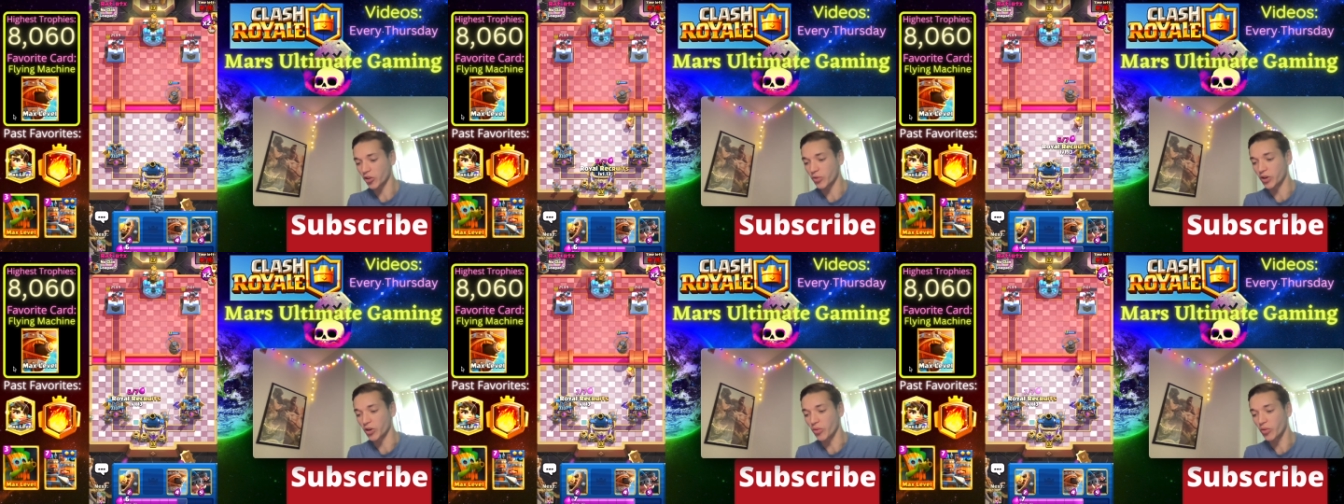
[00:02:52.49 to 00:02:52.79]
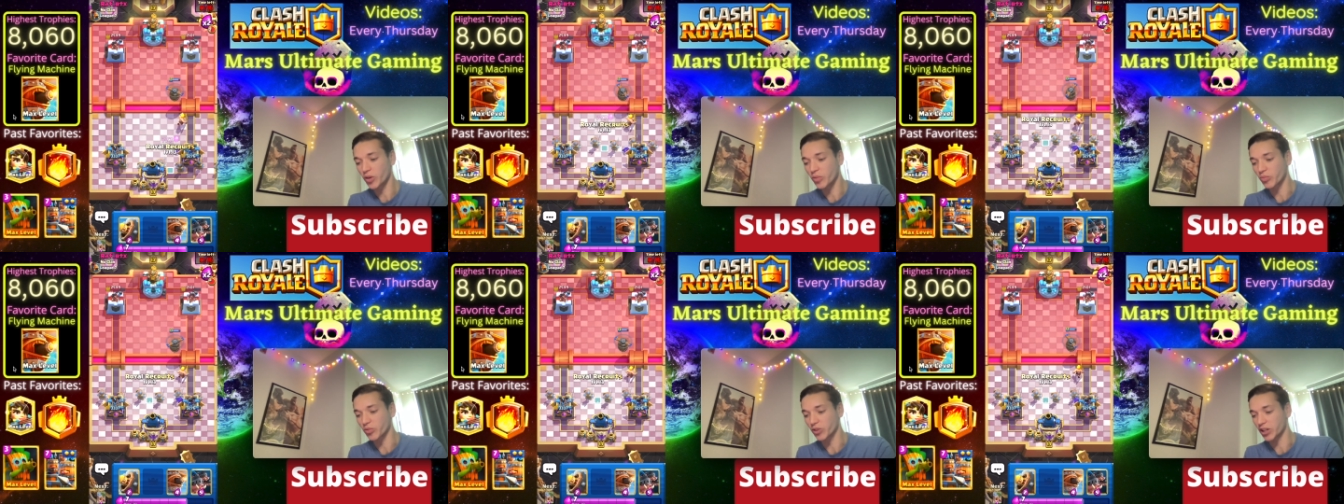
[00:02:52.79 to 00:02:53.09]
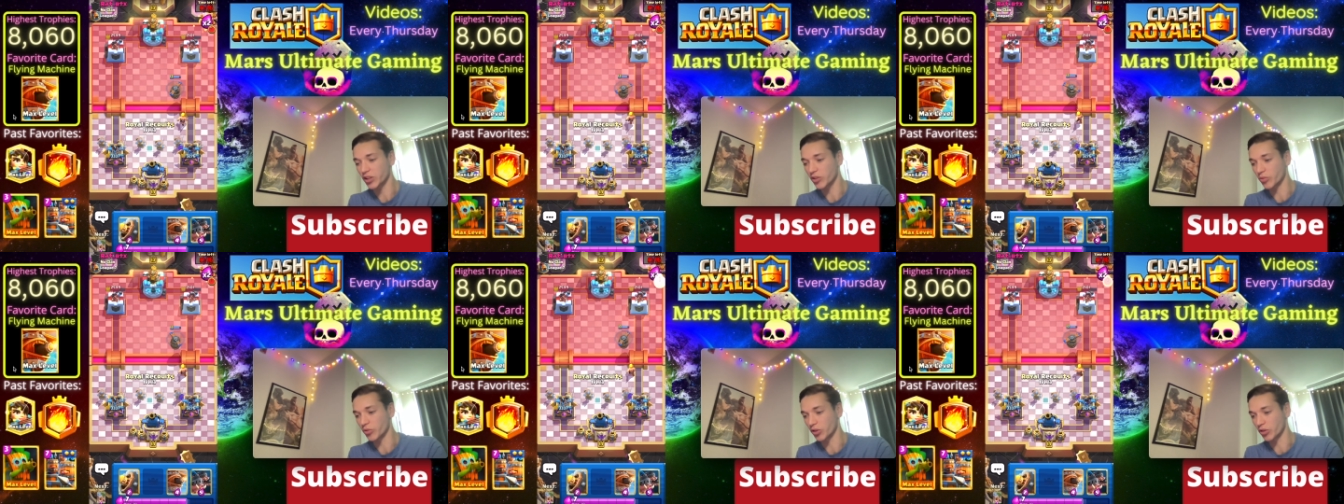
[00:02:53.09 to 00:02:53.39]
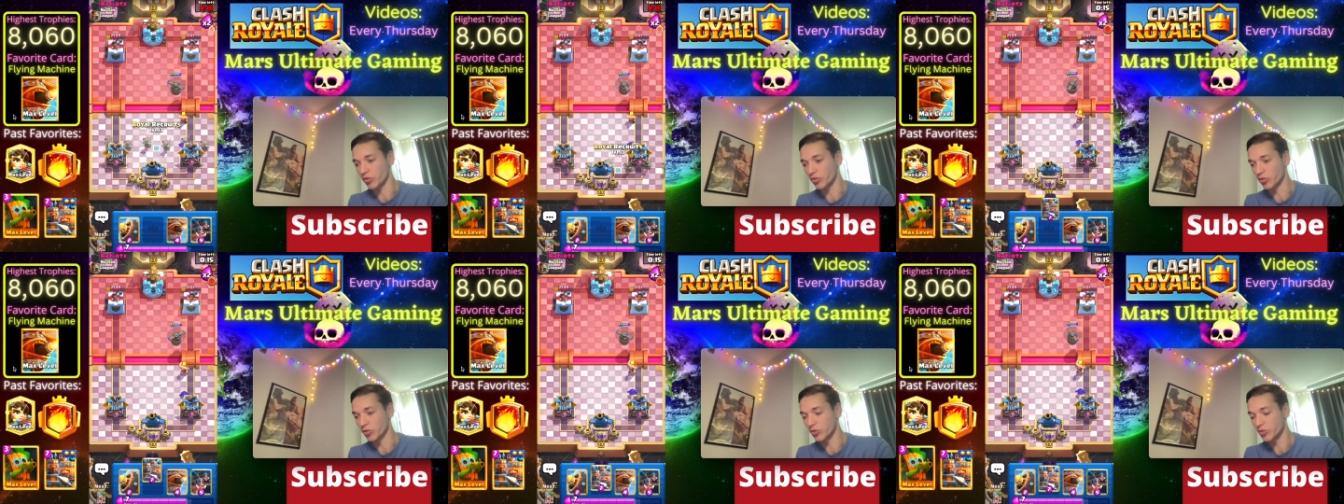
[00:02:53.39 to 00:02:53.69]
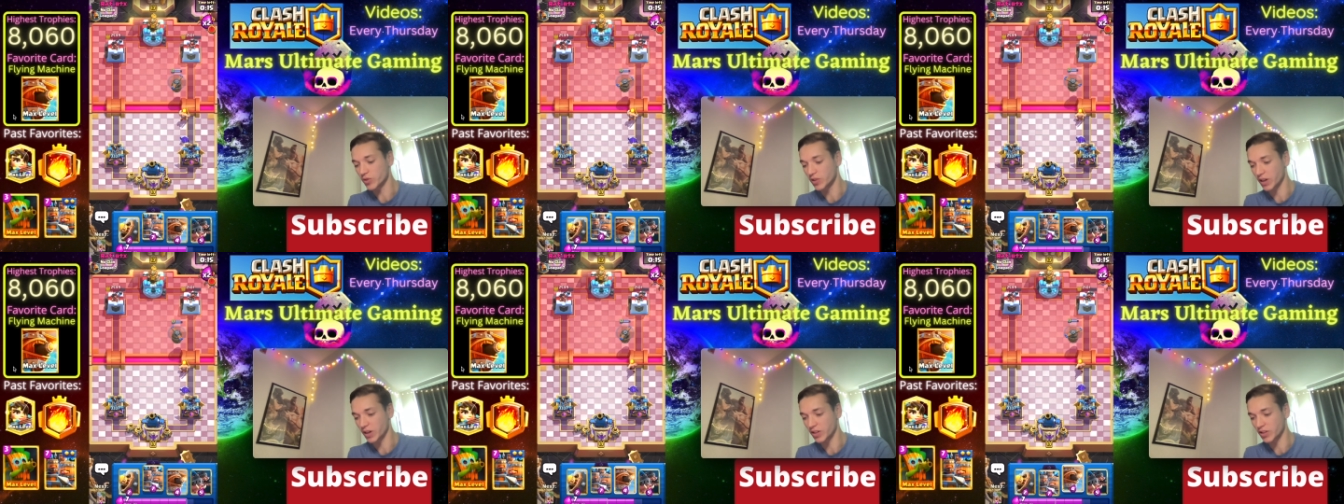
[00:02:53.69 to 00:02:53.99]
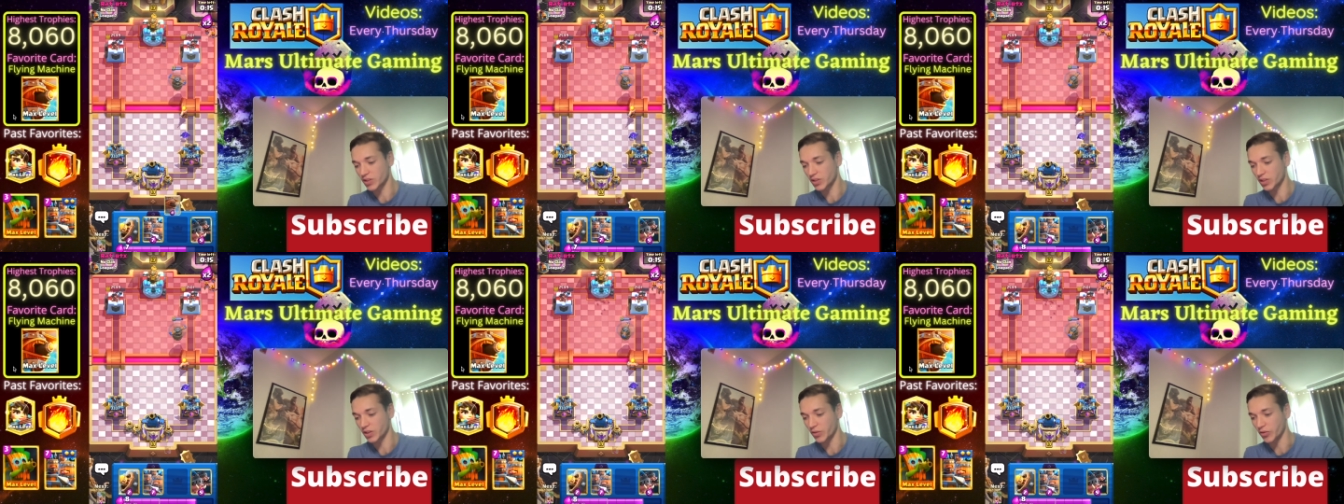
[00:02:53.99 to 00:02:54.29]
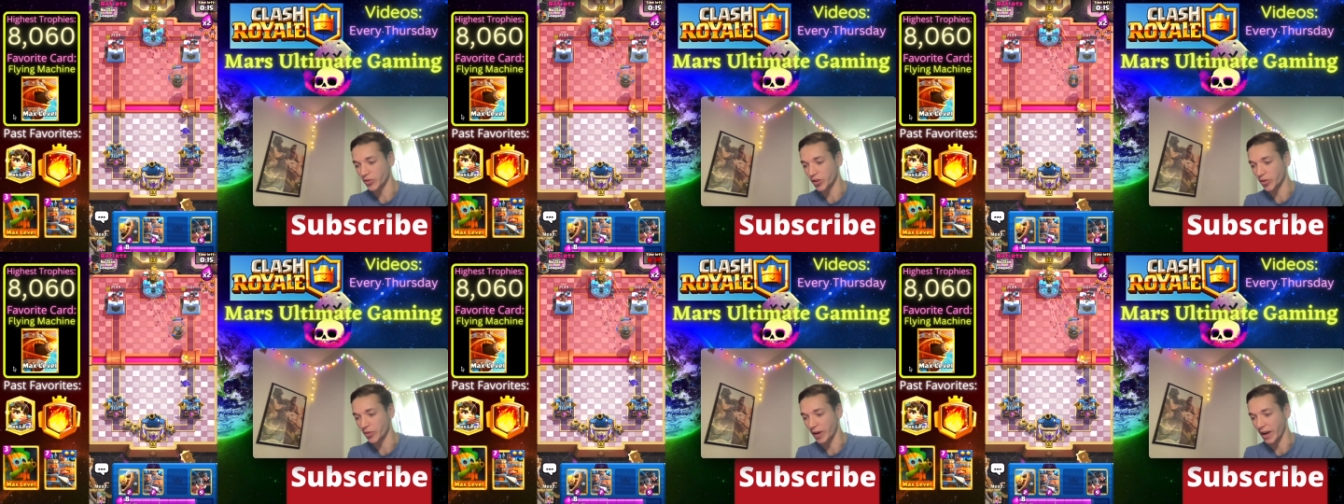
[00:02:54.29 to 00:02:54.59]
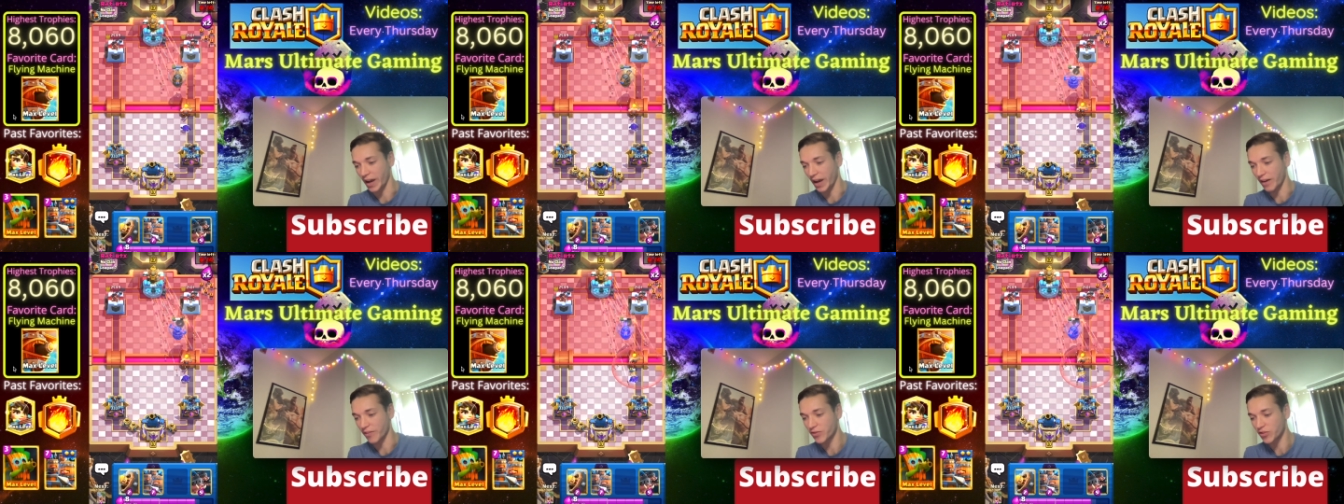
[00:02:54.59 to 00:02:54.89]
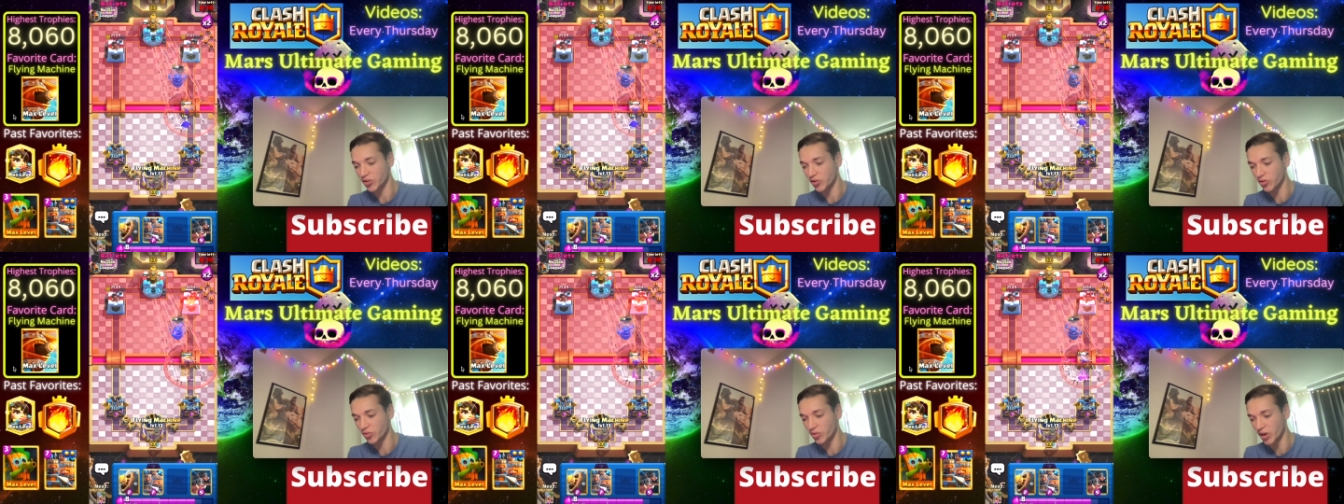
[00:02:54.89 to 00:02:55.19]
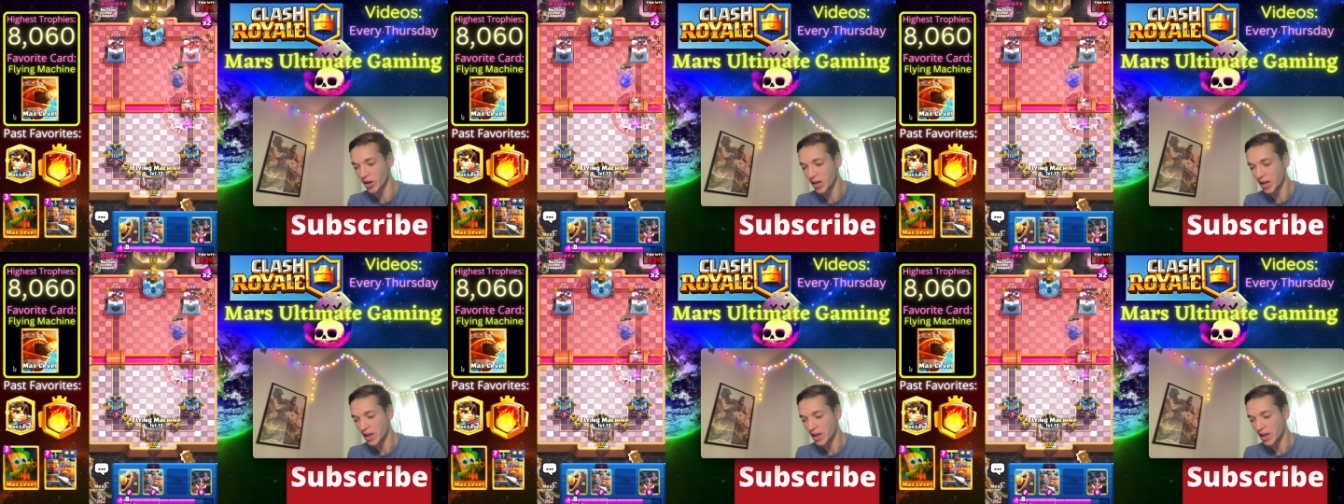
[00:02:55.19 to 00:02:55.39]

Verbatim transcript: We don't want to play the Recruits, honestly, if we don't have to.